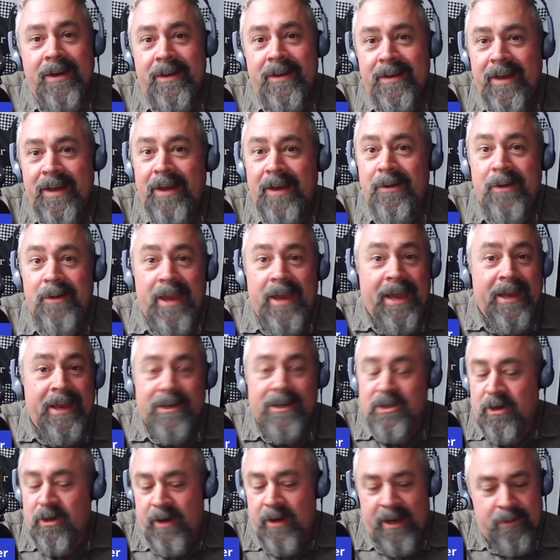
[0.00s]

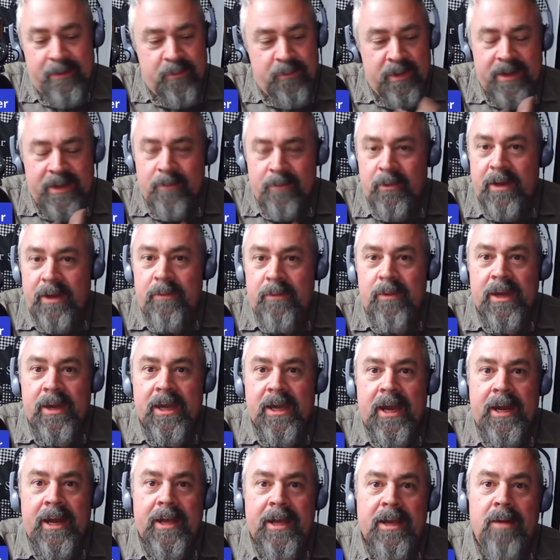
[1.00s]
and we
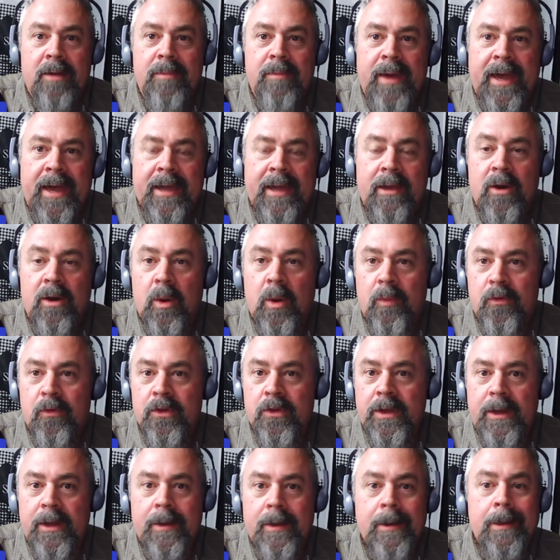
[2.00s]
kind of come back and
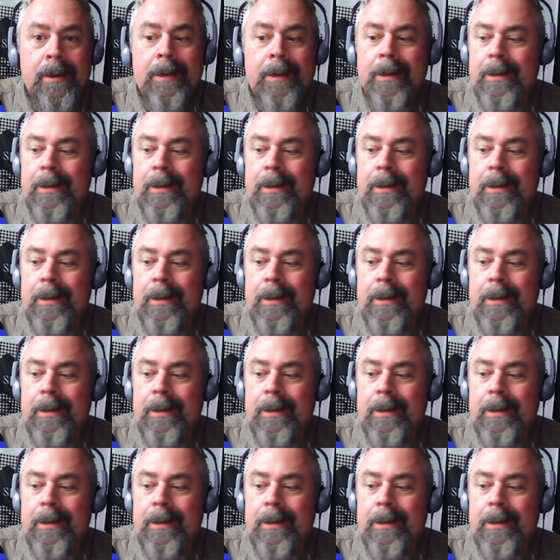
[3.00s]
hopefully